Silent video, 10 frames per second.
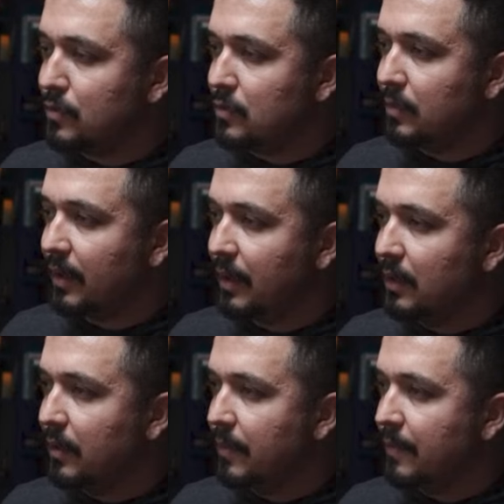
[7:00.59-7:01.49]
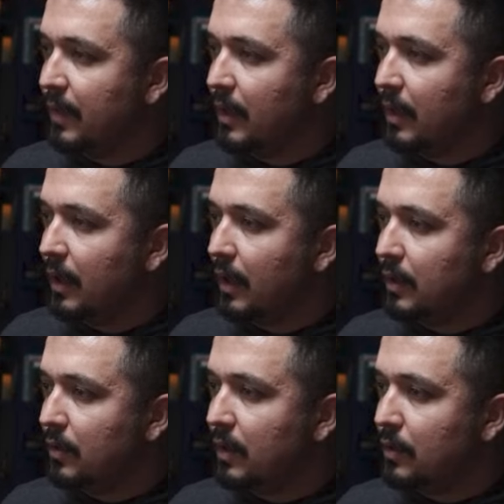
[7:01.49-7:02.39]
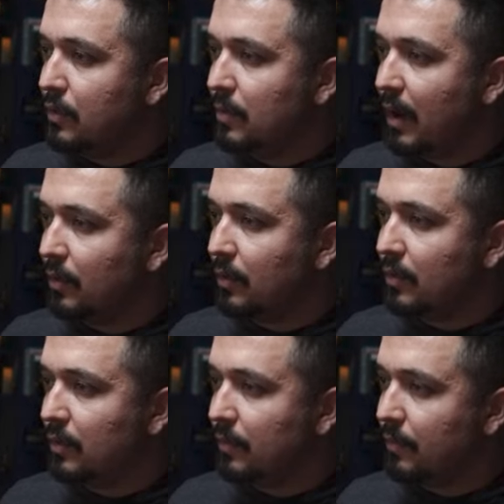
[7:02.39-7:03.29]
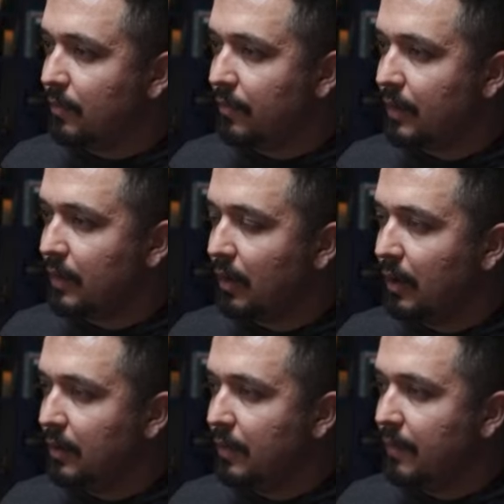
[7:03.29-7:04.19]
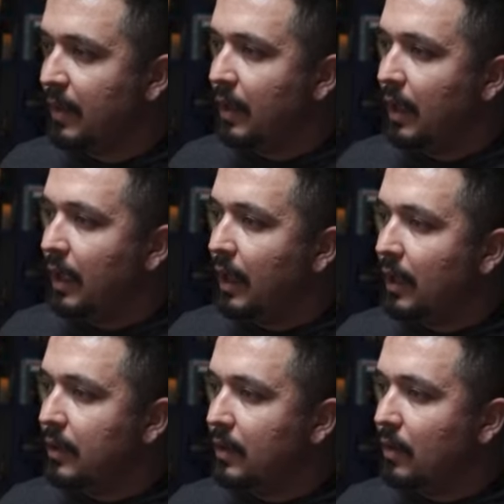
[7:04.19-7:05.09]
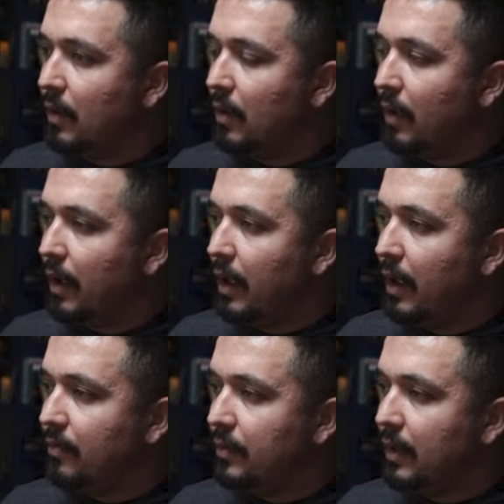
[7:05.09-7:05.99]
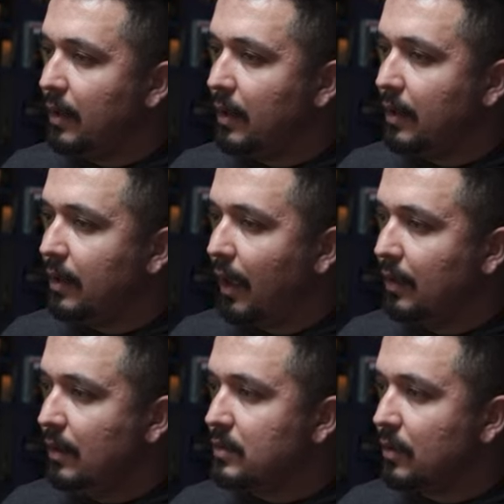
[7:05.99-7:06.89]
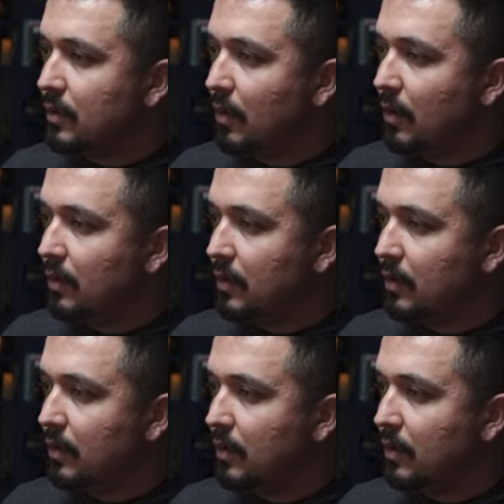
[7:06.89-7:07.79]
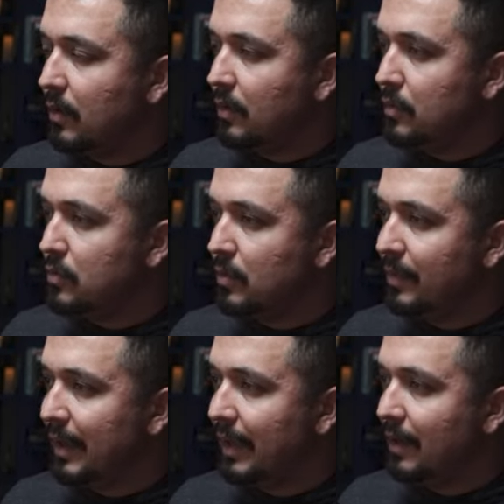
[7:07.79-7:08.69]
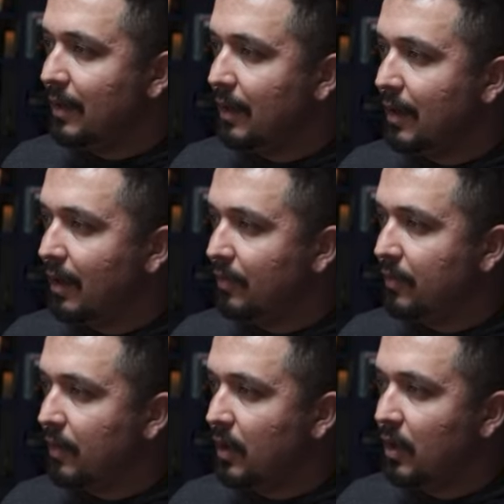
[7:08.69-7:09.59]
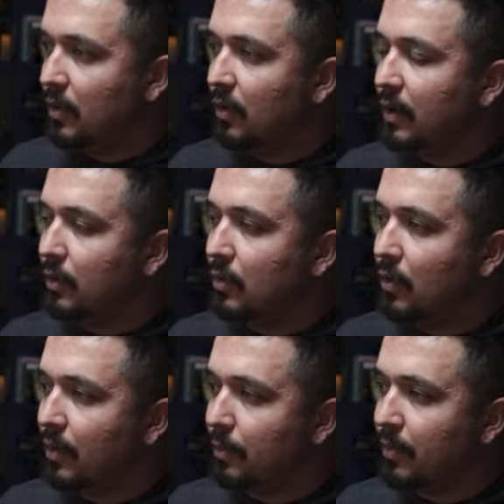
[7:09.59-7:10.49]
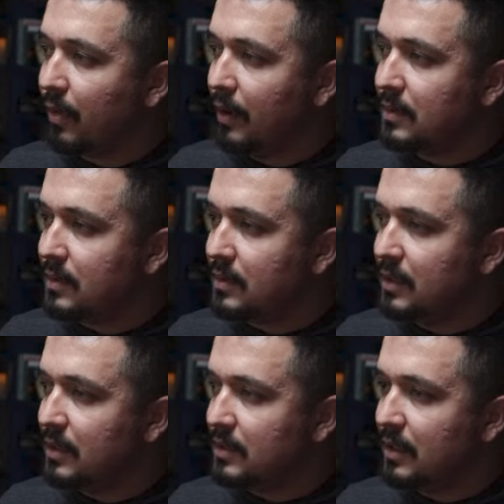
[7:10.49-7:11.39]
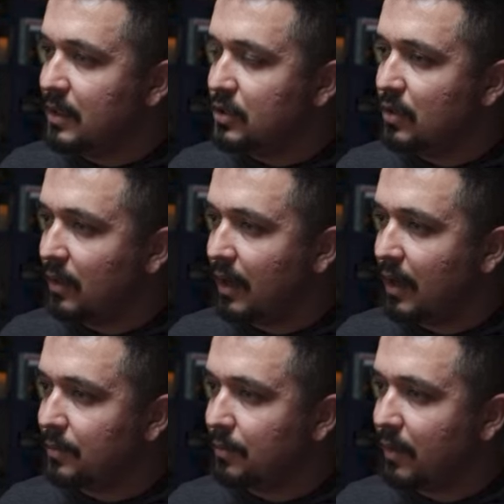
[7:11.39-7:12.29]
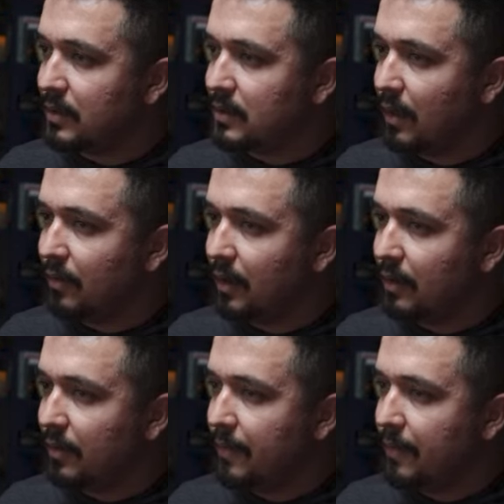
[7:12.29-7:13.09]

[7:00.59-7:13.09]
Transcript: zoom in, and then you can zoom out, right? And then if the candles are not zoomed in enough, you can go on the price. See this, each chart has a price line, right?